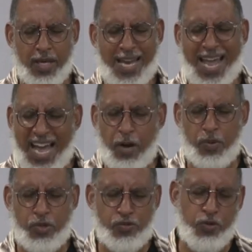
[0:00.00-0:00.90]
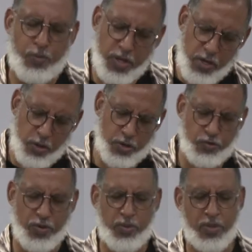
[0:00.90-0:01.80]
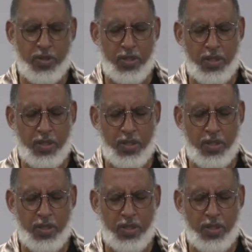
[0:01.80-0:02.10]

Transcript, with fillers: not our truth, but your truth,